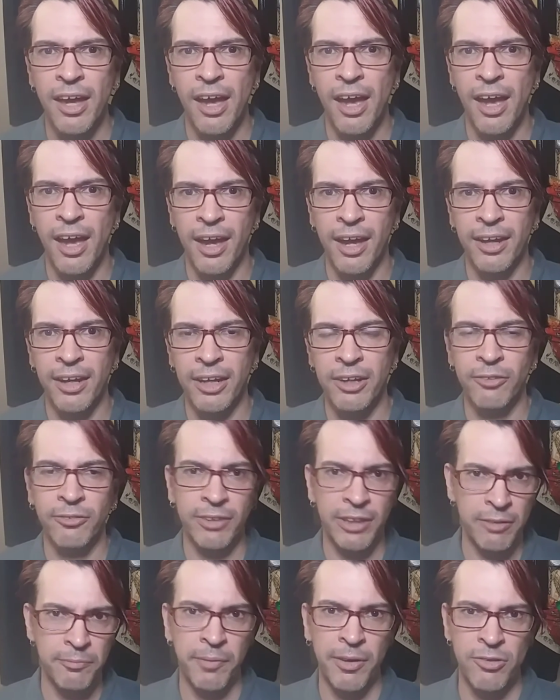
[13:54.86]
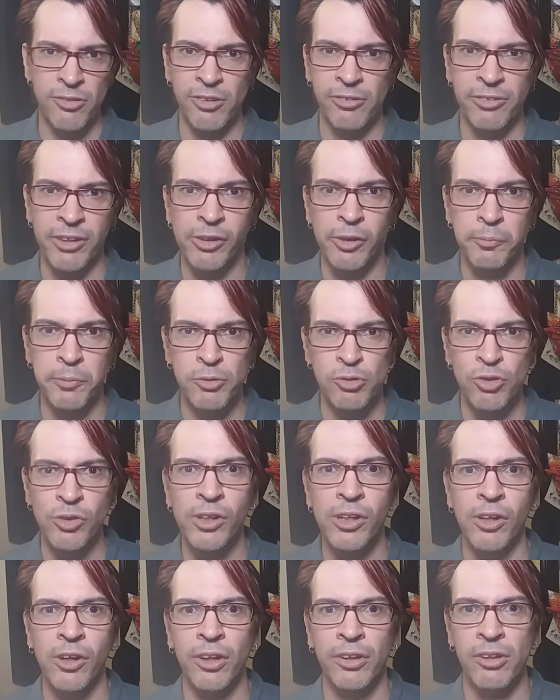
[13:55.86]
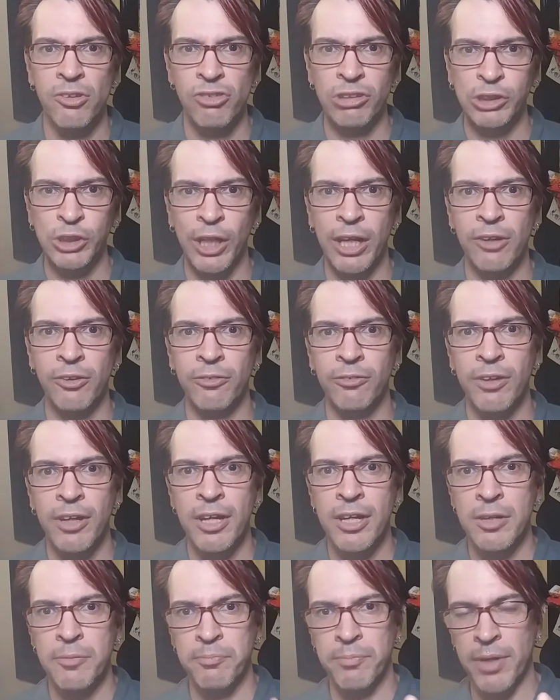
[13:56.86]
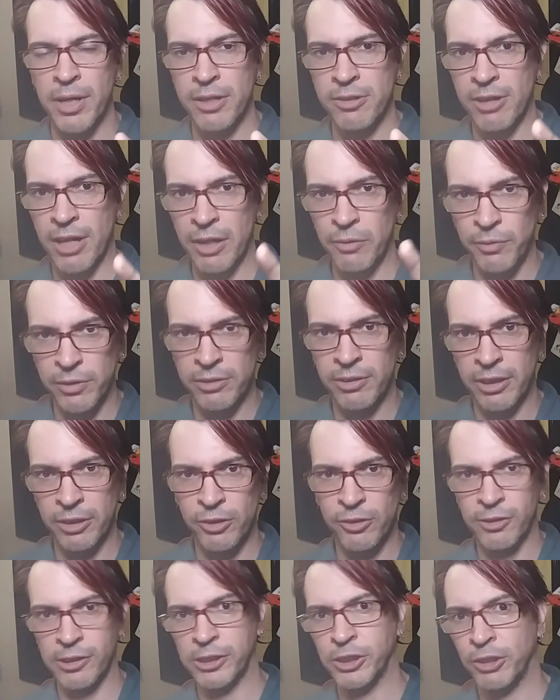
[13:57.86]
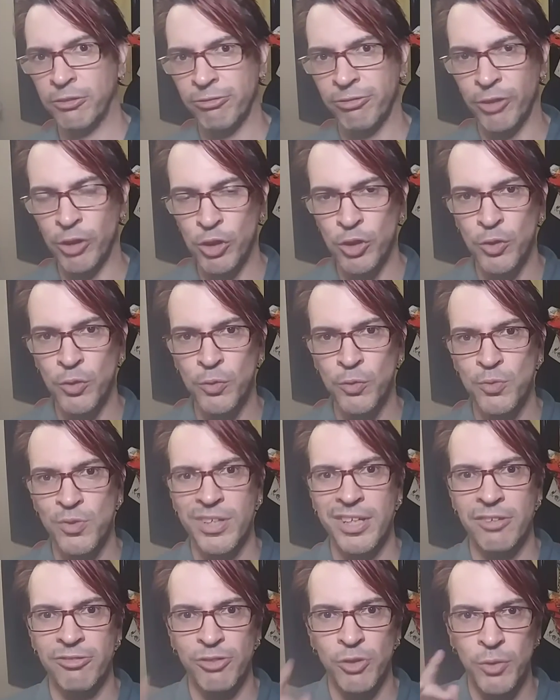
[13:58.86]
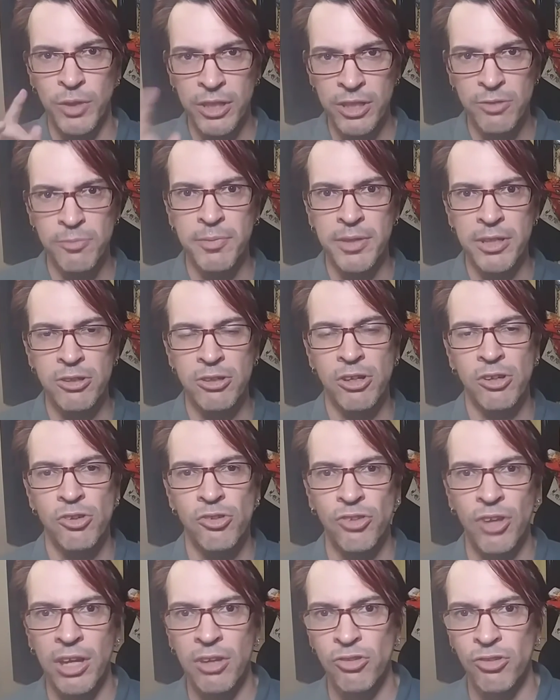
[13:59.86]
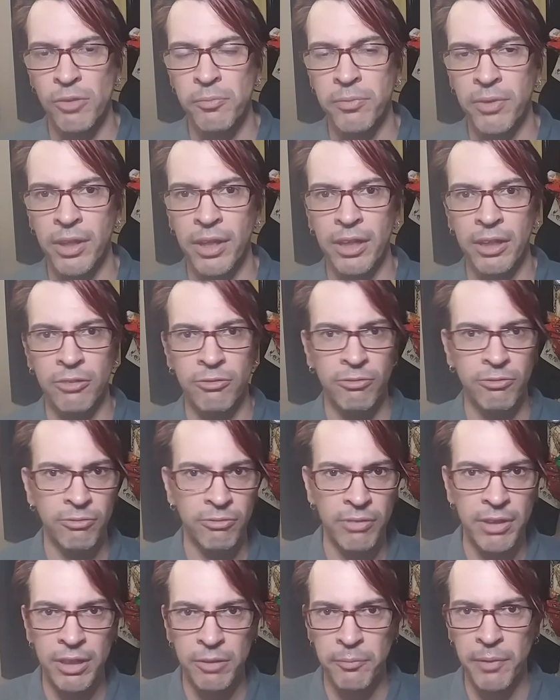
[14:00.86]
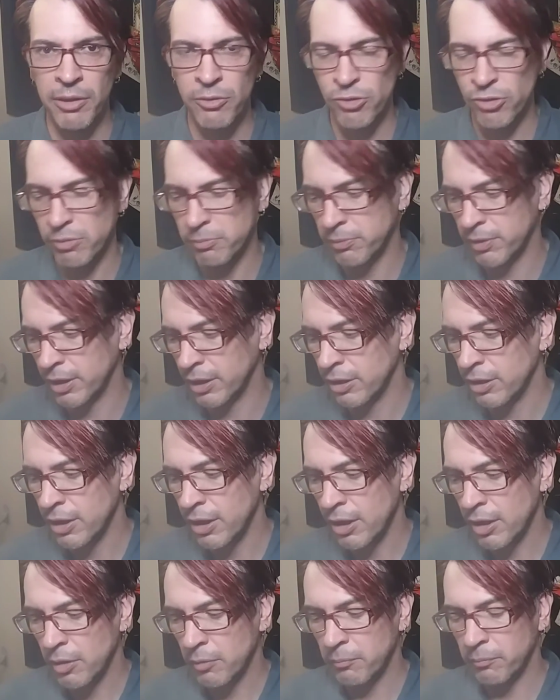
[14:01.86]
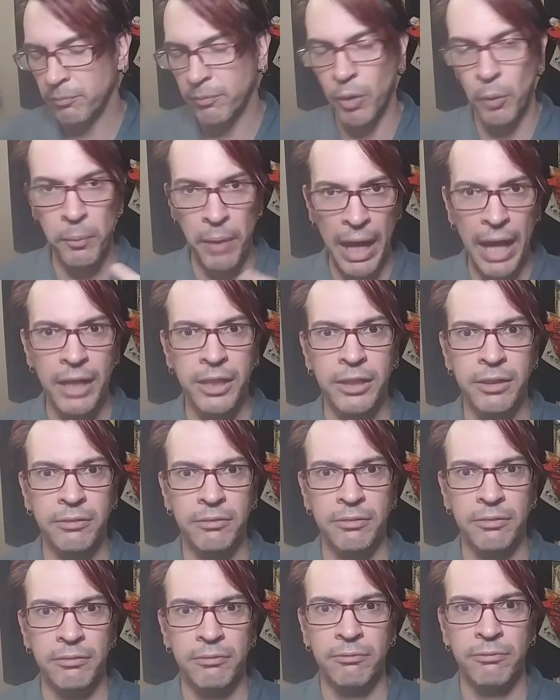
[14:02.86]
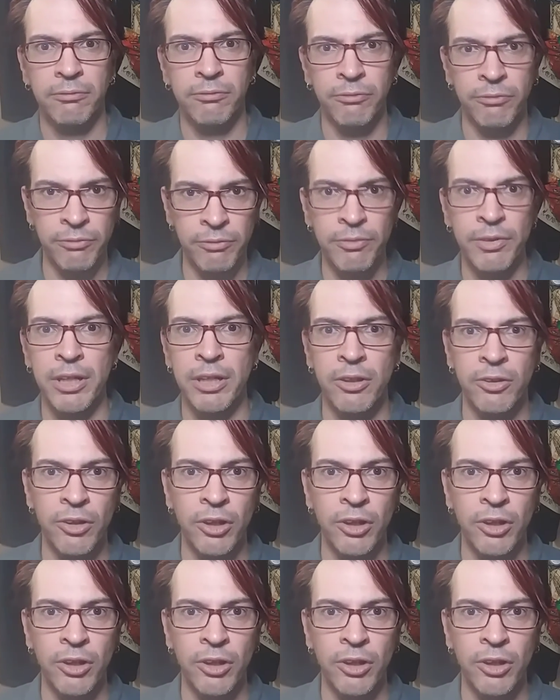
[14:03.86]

and I don't give myself that opportunity on this channel, but I would encourage it for you. If you hear me say something and read about something, go back, read it